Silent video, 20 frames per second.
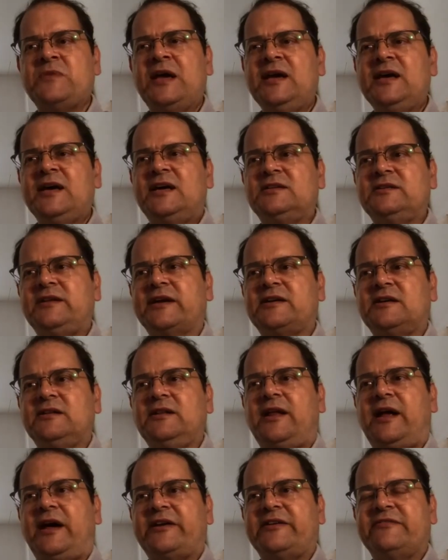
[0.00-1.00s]
like a
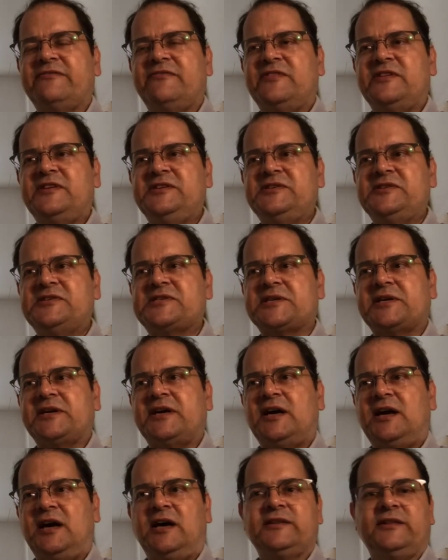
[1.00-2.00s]
lot of these
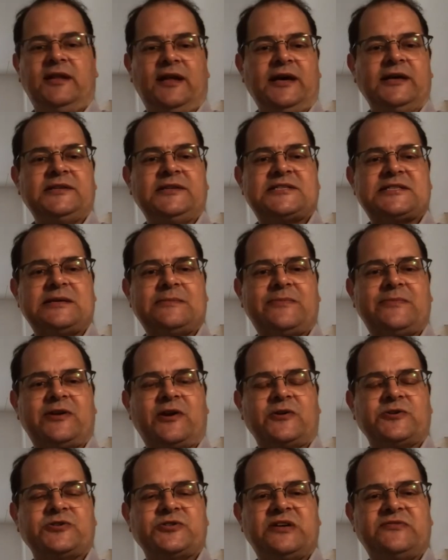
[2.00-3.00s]
online
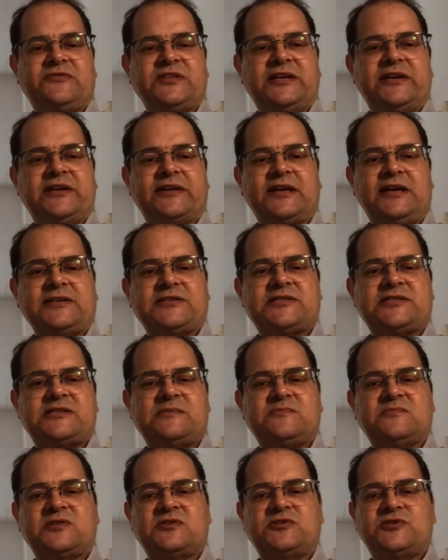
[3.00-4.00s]
seminars, you have to get
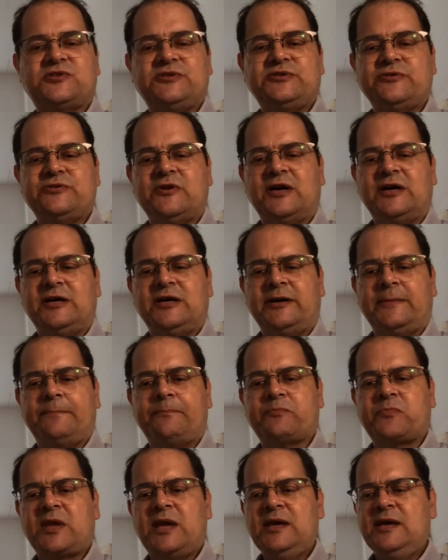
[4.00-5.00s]
accustomed to
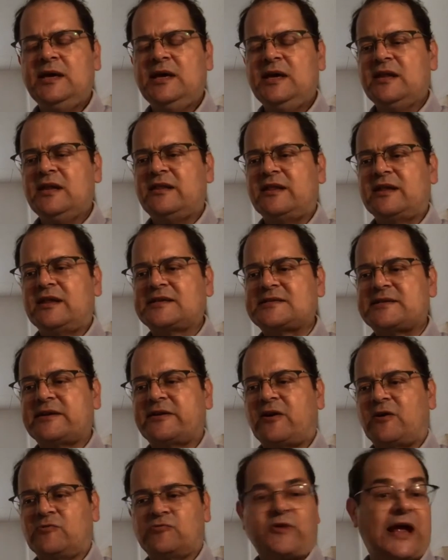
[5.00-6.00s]
things that
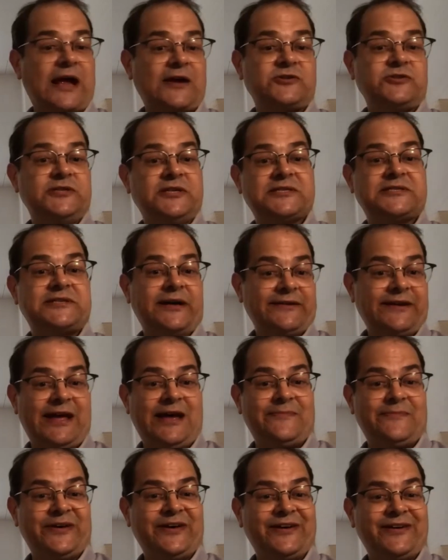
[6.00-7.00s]
aren't actually as
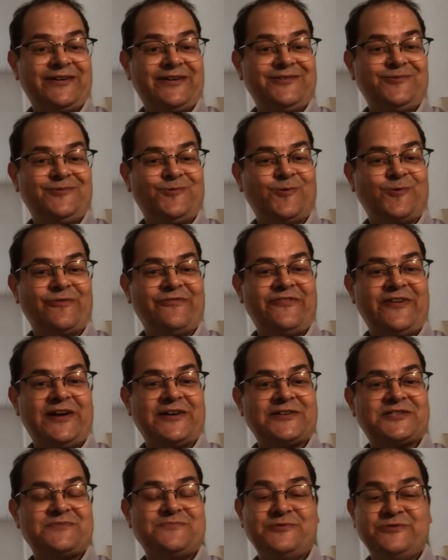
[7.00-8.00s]
dynamic or
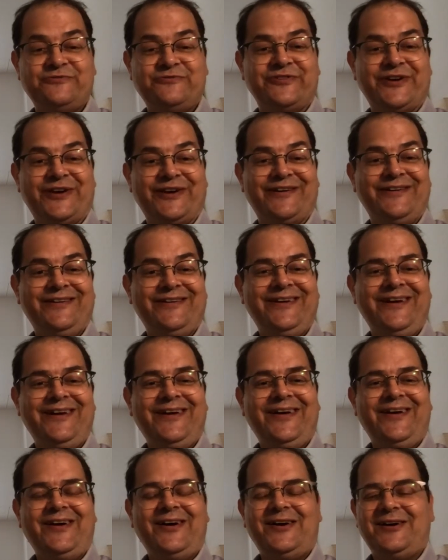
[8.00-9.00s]
fast moving.
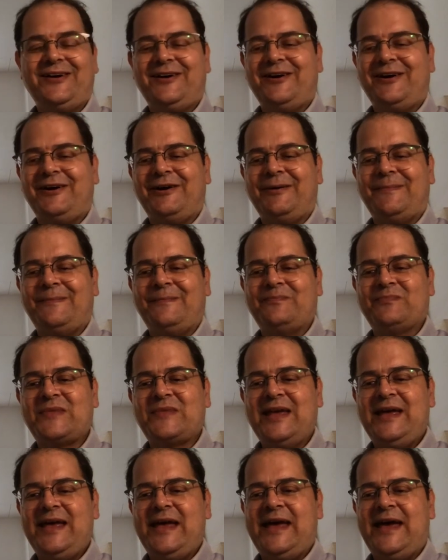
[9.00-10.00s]

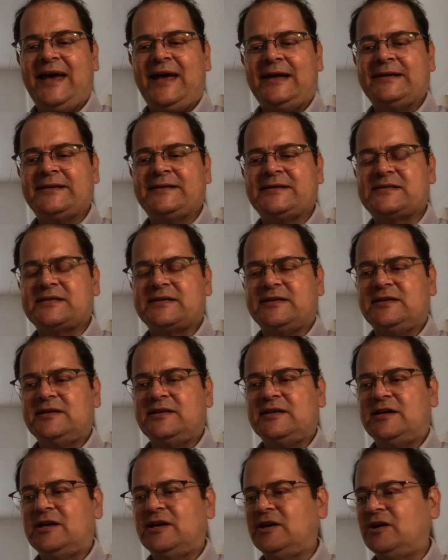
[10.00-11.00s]
And
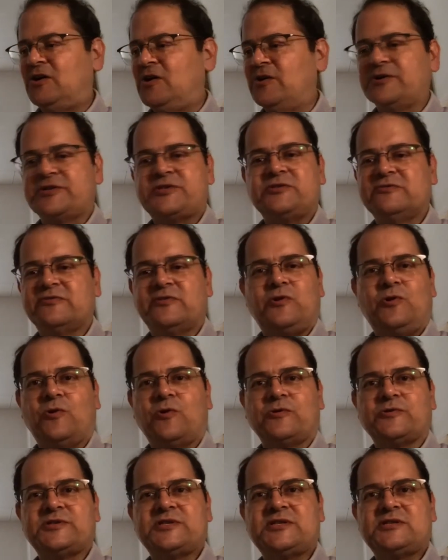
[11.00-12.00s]
also, of
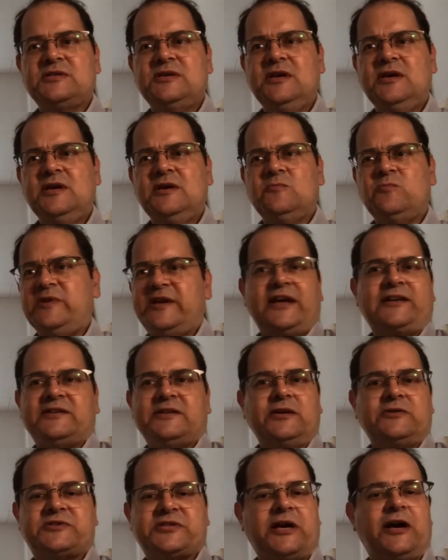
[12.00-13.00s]
course, we'd had
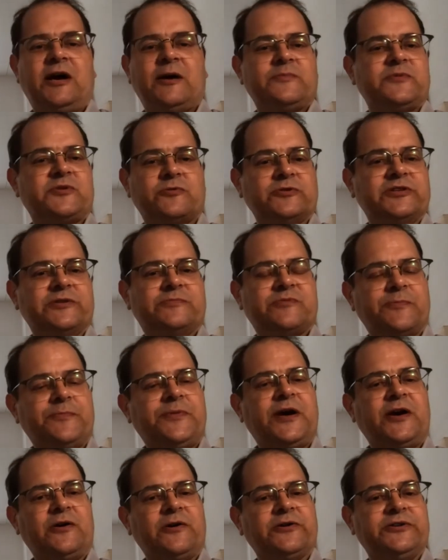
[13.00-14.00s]
no time to really
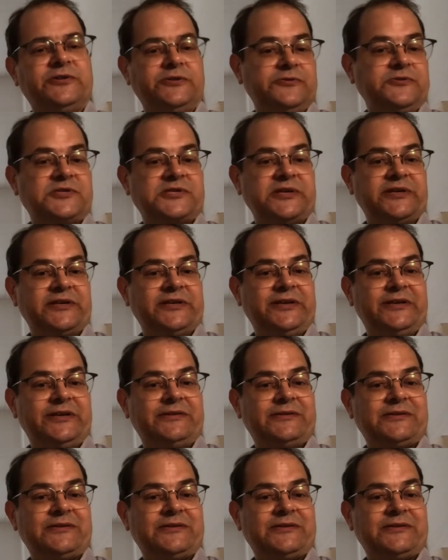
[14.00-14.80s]
prepare in using it